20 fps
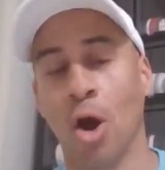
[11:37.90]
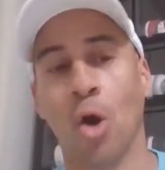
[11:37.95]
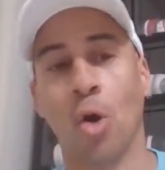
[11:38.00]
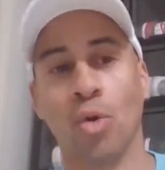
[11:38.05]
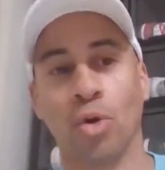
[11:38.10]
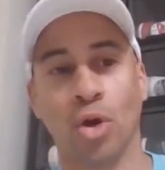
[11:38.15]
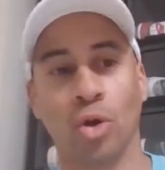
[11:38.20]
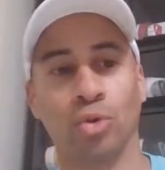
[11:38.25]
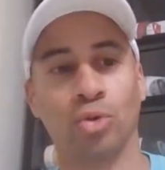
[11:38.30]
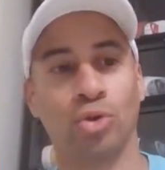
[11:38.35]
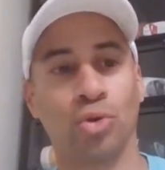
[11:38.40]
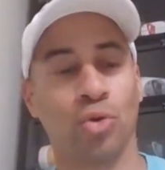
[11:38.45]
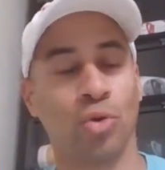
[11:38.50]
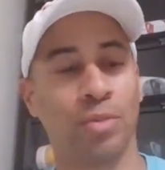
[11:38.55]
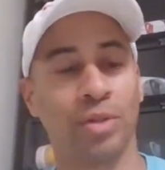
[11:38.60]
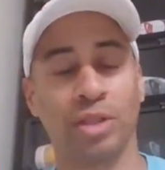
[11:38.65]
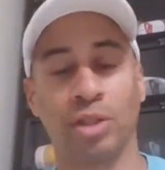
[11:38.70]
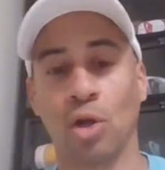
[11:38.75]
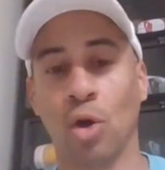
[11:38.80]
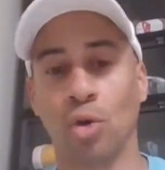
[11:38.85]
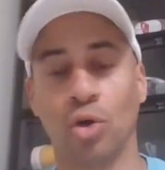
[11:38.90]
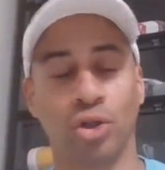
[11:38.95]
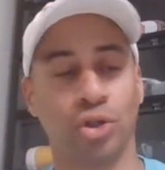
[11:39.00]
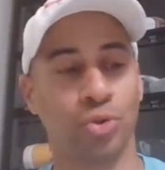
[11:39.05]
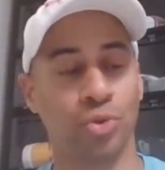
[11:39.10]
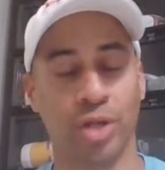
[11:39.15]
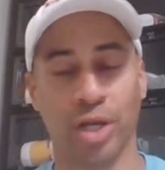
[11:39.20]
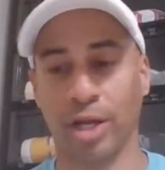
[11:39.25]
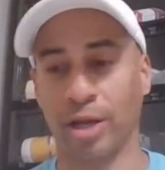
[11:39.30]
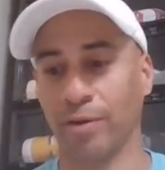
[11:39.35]
Hold on to him as long as
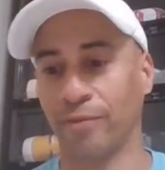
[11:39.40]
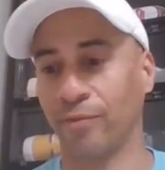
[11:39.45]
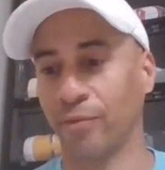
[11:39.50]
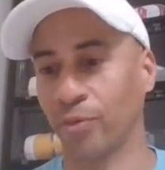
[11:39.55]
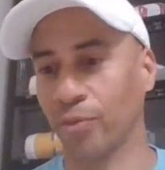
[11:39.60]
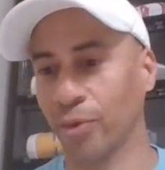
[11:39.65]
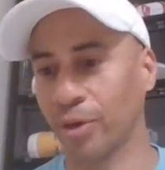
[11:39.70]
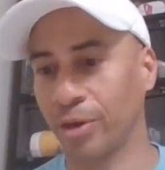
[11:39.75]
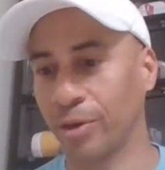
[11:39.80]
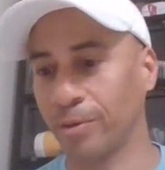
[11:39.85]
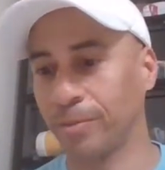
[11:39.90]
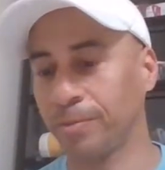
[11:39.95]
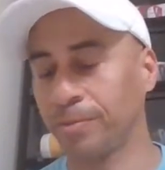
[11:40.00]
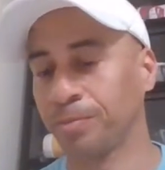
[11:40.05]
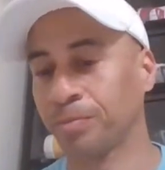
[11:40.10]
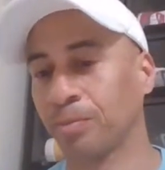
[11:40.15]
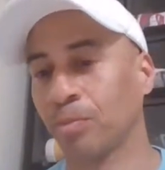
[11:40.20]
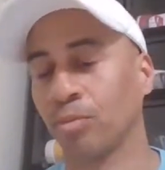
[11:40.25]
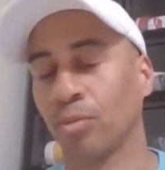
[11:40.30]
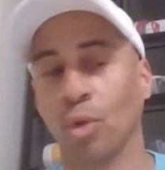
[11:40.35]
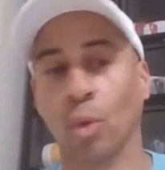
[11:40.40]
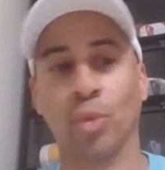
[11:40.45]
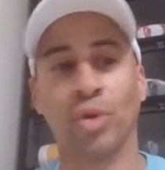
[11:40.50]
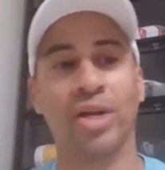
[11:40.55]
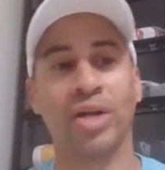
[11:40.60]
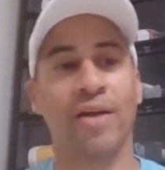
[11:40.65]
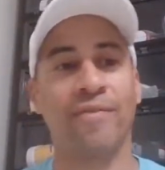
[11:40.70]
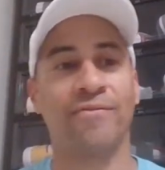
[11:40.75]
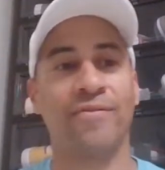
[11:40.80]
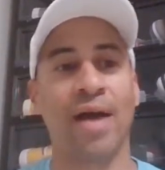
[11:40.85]
you can, for real. We
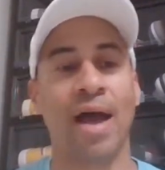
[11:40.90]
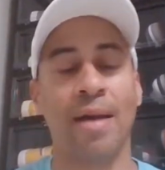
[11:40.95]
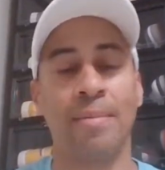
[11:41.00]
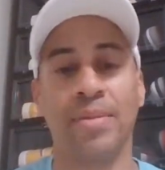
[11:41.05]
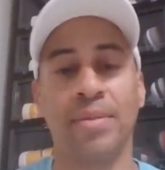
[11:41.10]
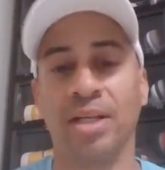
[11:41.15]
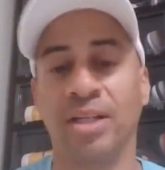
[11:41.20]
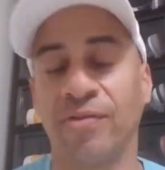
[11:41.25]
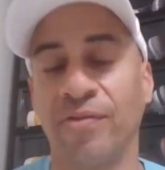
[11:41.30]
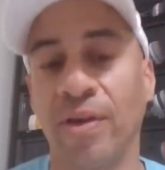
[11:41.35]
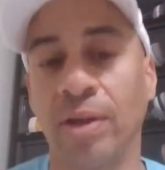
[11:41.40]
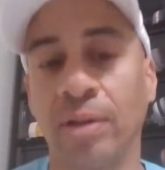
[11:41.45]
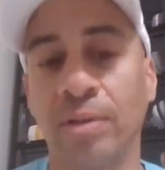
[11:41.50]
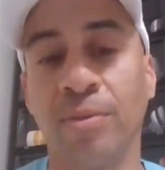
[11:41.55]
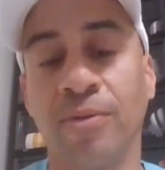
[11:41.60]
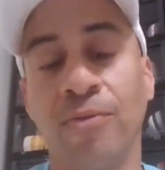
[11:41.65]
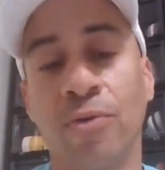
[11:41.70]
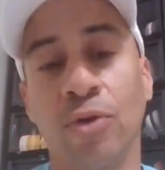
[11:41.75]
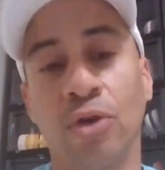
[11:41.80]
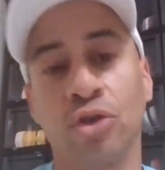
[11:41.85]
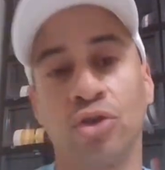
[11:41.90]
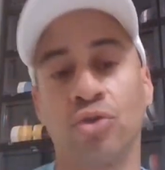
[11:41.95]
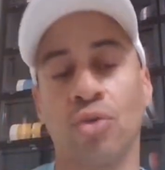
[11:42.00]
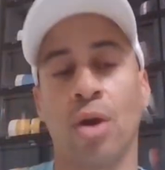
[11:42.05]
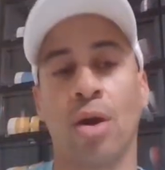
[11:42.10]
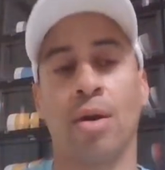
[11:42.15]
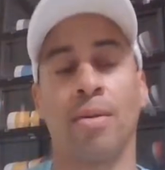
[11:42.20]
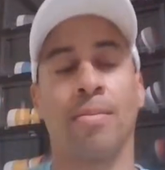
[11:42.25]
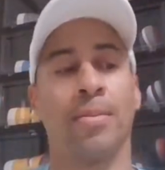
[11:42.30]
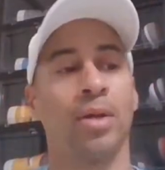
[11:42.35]
got 5 minutes, family, before the
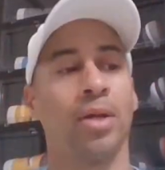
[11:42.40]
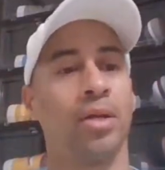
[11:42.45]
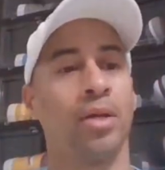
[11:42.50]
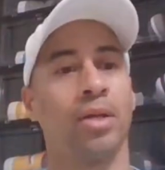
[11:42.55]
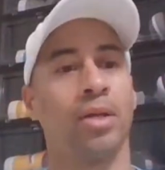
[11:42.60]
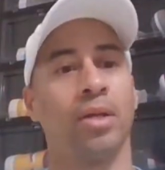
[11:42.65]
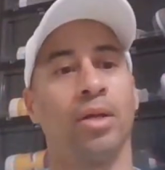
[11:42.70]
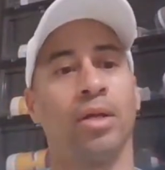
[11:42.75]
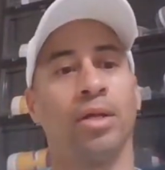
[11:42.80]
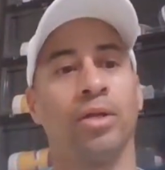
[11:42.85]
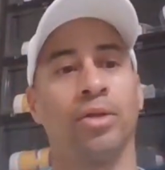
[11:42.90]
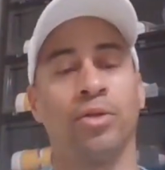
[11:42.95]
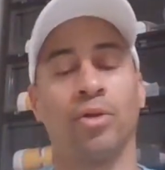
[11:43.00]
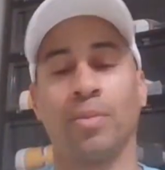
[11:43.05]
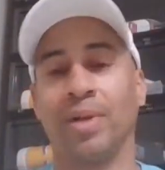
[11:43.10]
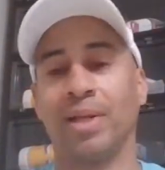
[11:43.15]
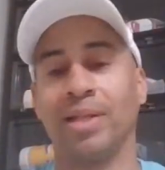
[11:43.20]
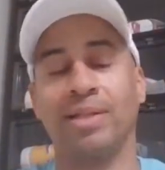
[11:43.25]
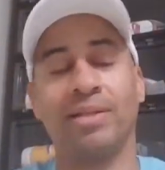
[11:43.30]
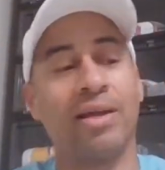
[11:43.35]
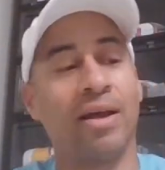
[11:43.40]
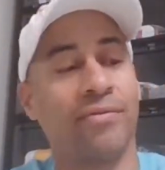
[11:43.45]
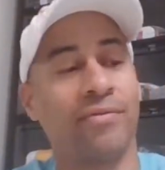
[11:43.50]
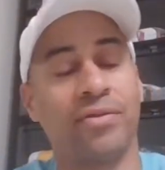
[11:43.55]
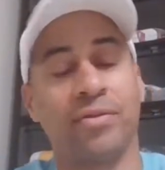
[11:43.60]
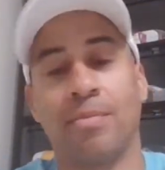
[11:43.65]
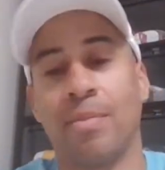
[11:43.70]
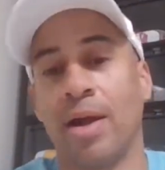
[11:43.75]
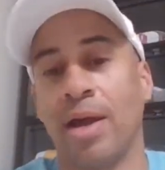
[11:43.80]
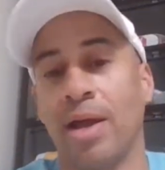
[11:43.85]
drop. You know what I mean?
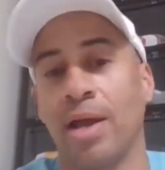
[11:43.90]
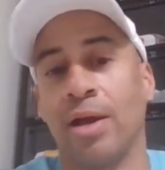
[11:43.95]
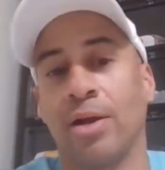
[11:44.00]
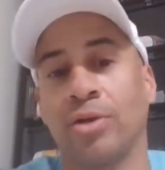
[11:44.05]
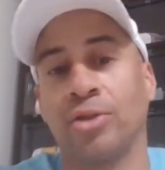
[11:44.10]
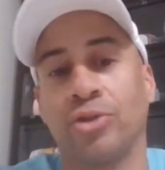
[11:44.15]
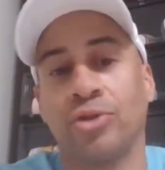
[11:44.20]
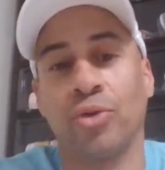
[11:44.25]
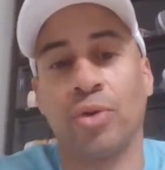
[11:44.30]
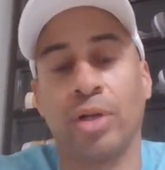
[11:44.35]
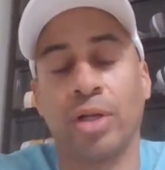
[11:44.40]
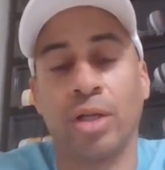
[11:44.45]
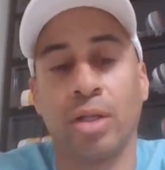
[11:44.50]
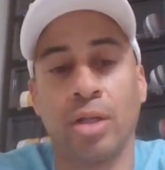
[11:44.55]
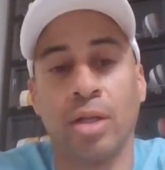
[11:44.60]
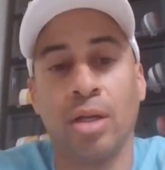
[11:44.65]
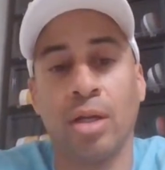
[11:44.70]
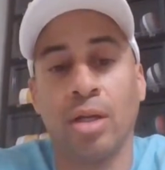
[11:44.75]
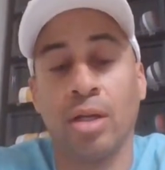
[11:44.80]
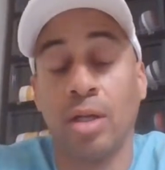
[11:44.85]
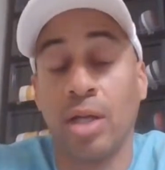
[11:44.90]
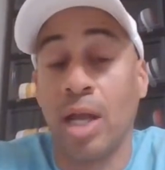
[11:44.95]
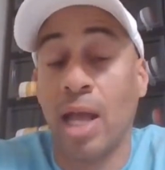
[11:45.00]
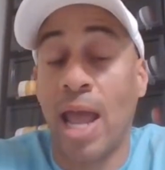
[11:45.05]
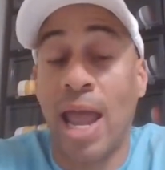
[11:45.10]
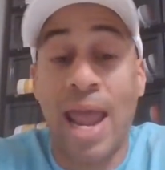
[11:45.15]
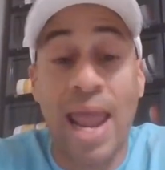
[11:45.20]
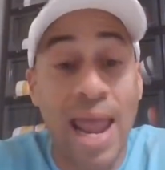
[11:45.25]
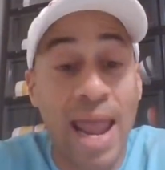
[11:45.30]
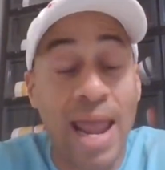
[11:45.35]
Definitely my Air Jordan
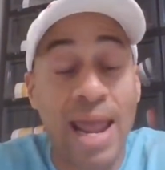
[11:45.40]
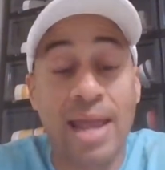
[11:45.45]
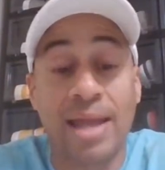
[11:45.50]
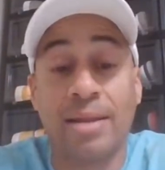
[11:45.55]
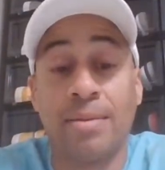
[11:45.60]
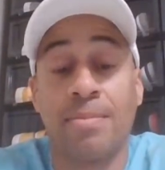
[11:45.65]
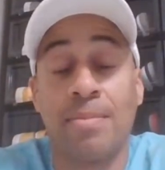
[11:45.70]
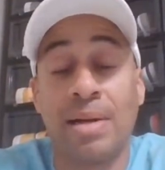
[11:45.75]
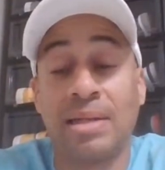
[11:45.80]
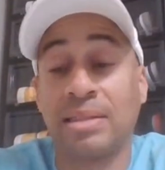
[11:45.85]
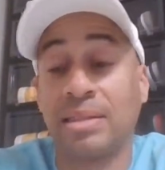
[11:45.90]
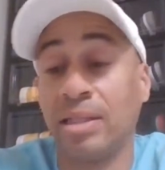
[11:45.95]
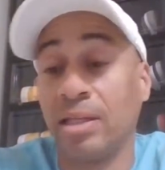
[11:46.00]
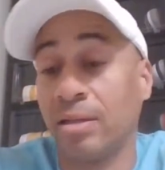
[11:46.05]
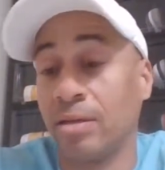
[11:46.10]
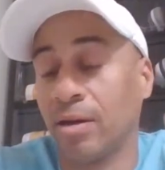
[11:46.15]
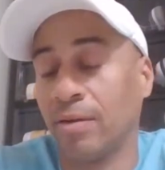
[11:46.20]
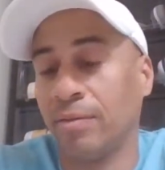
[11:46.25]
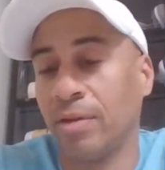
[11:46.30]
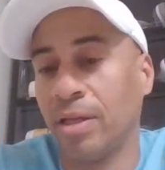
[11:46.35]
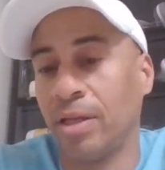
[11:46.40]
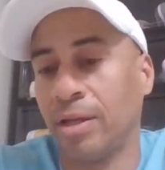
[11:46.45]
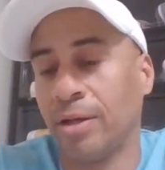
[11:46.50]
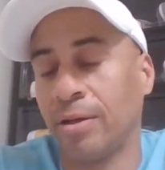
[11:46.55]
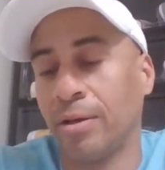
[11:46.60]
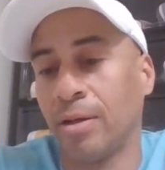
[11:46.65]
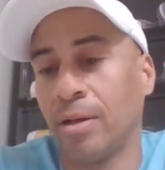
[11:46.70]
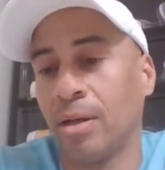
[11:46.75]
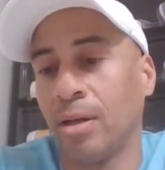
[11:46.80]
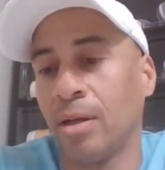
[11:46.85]
and my sneaker of the
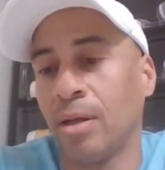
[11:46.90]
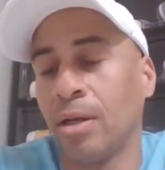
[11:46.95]
year.